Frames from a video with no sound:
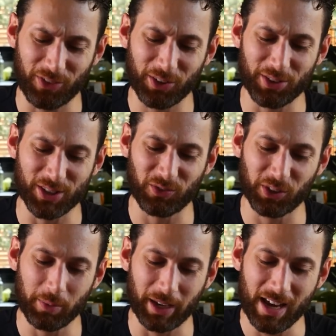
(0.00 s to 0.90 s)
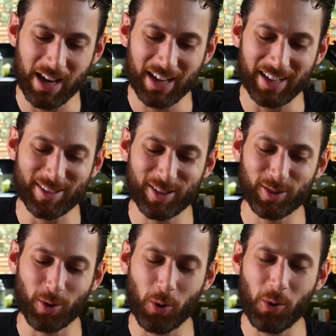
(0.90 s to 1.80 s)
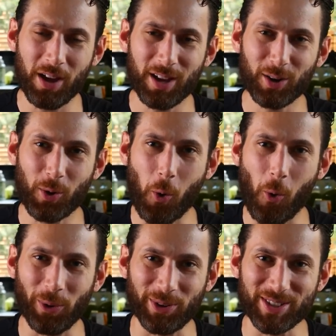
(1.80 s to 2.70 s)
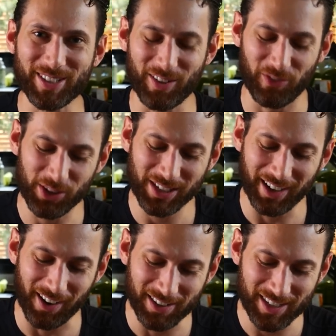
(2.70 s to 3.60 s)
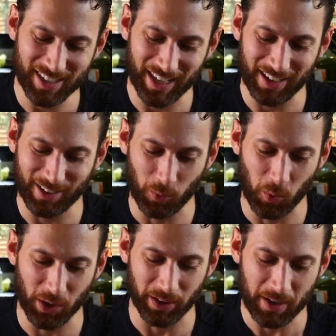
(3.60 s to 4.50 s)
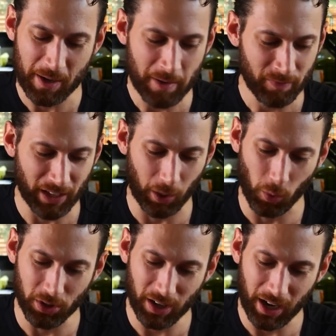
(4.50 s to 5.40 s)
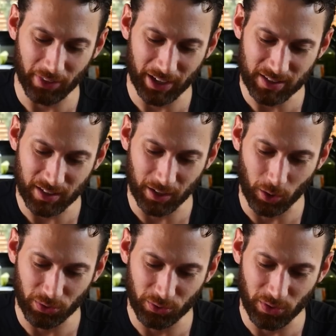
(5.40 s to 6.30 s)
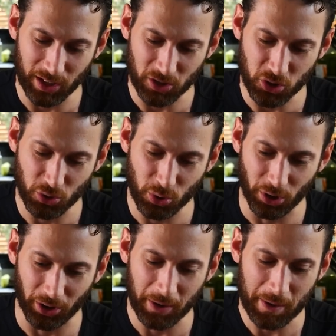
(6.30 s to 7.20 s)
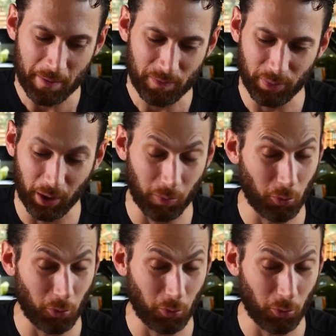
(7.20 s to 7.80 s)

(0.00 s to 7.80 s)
feel this filament. It's so coarse. It feels like unsanded wood. And I wonder how that's gonna go through the extruder, but I'm